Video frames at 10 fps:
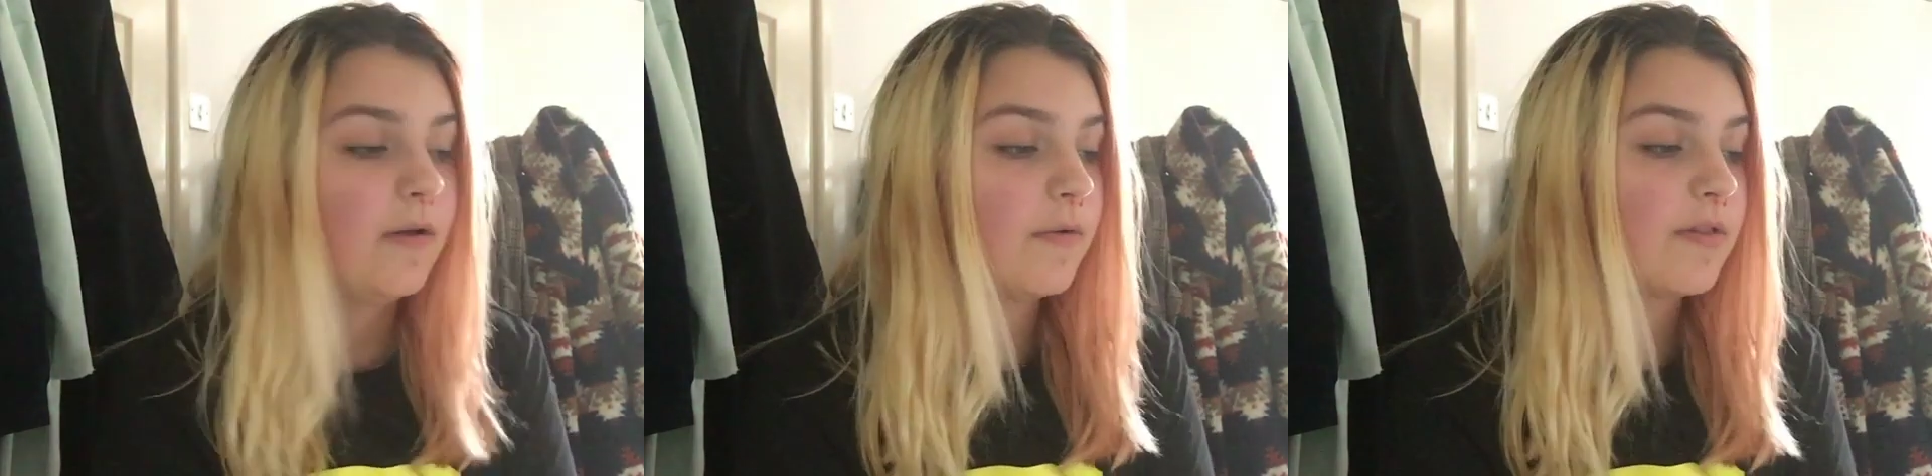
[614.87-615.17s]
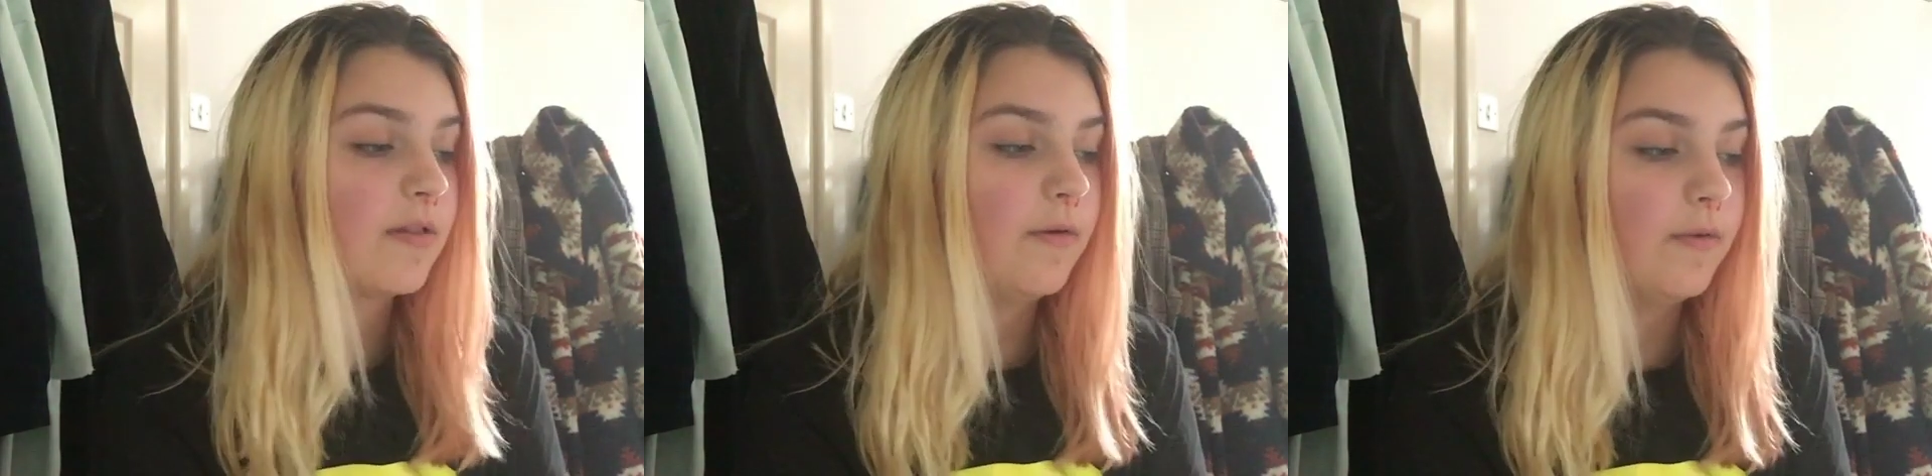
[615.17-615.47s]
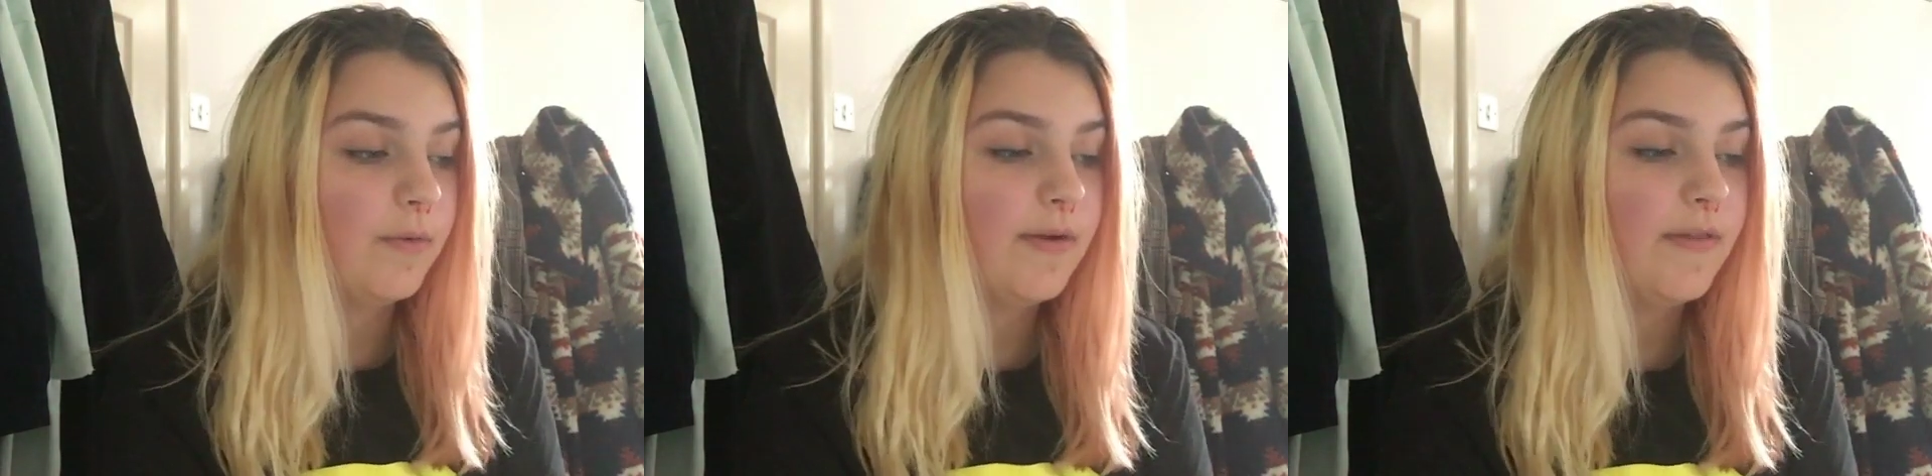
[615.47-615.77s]

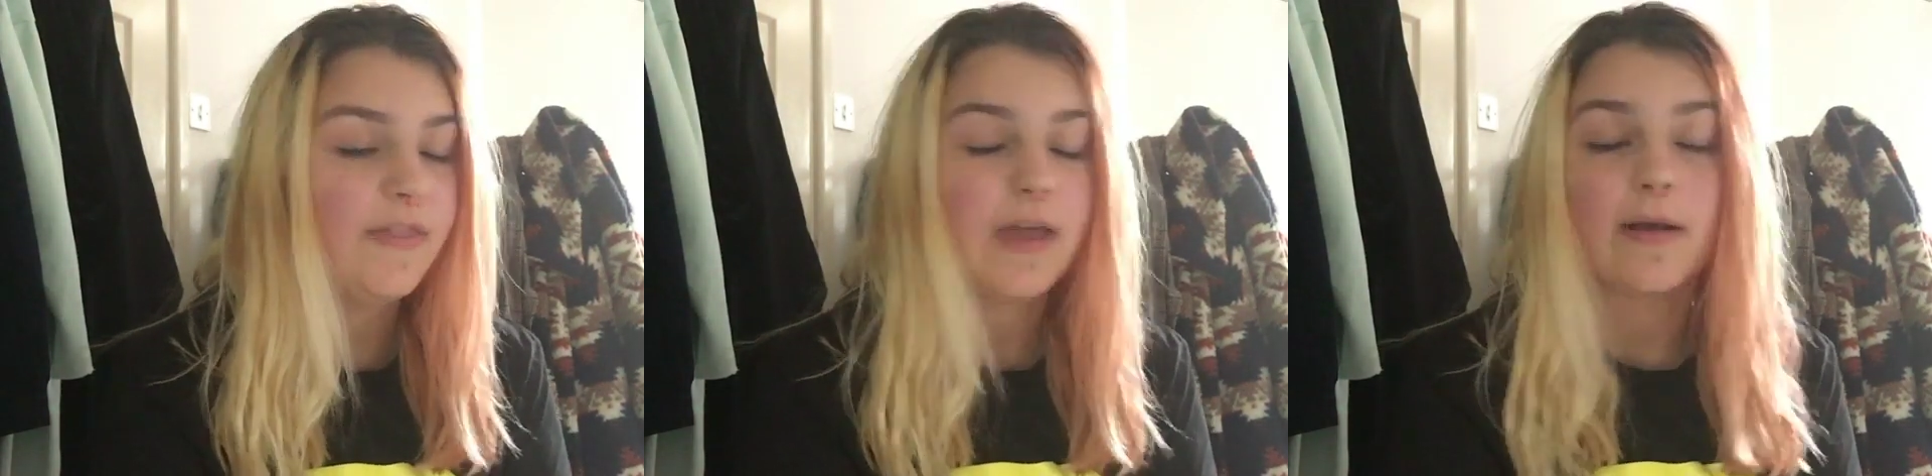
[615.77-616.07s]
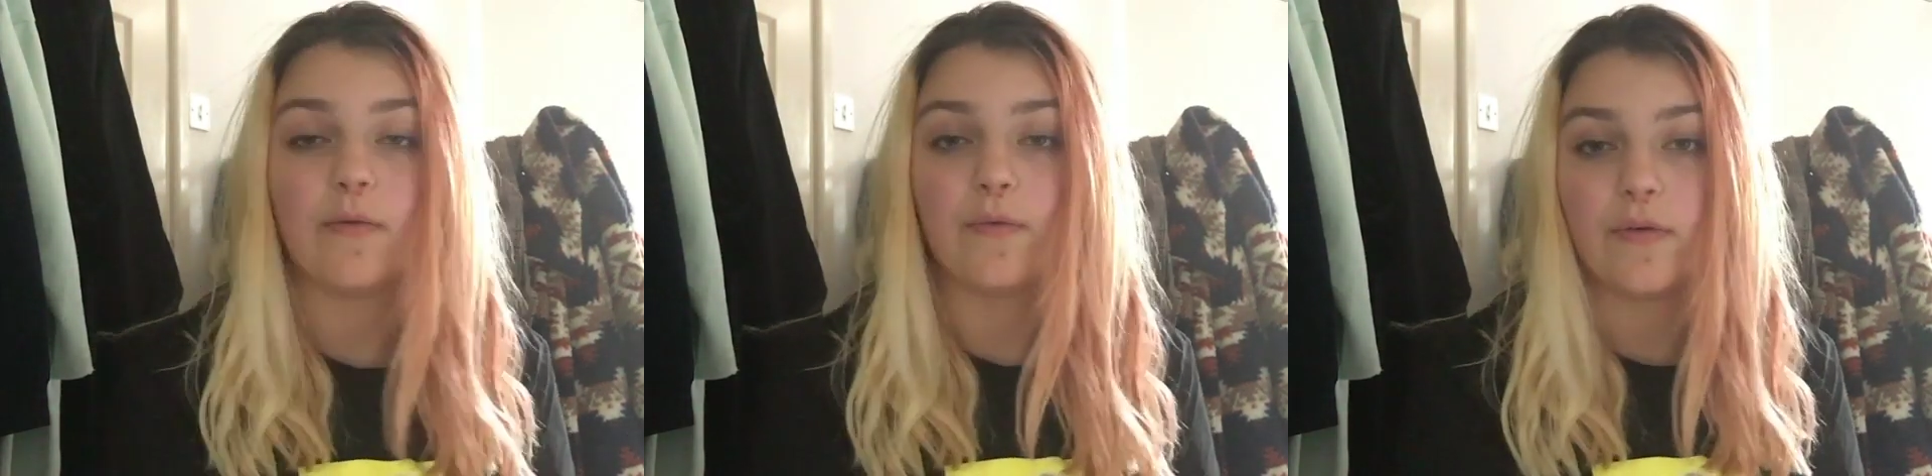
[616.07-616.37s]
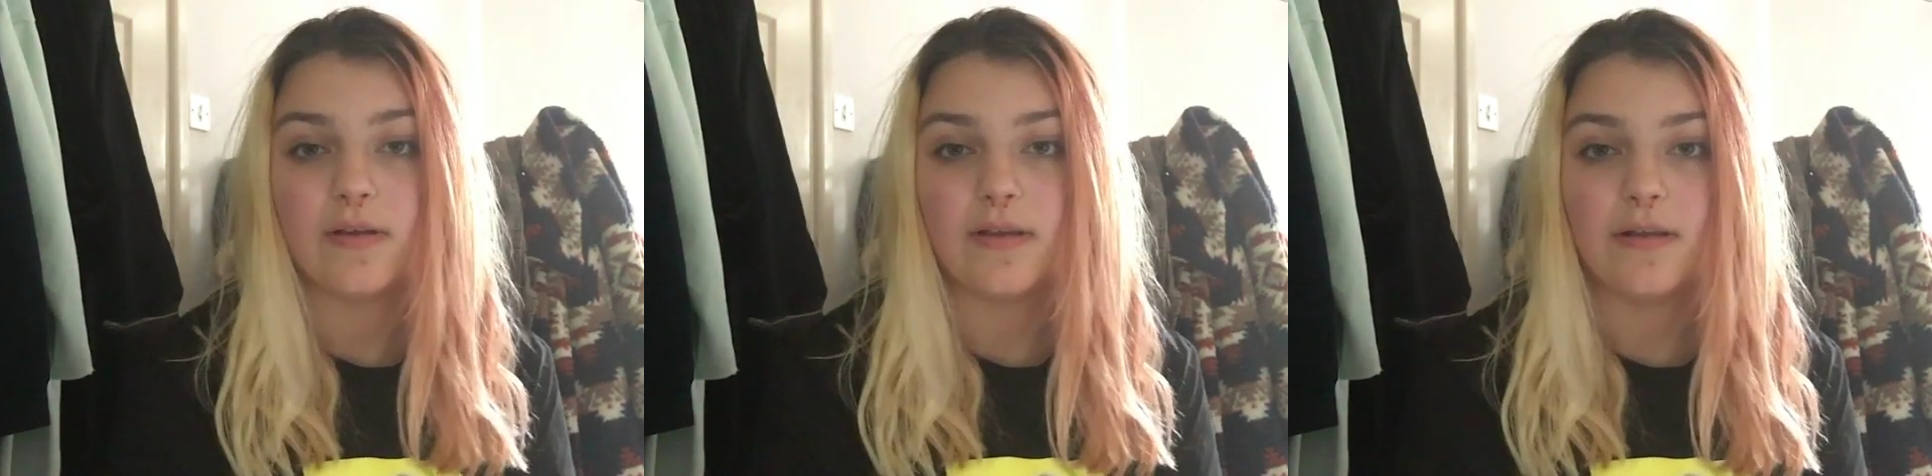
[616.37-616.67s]
Also, the actual
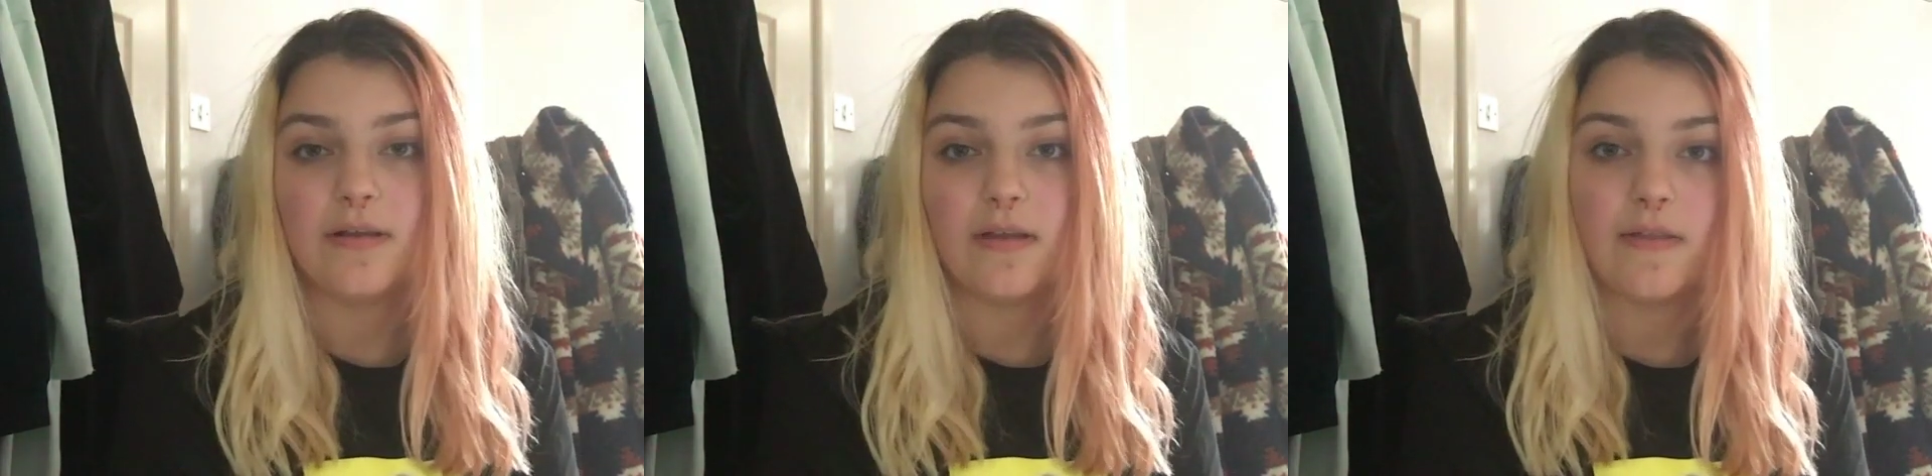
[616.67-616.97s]
footage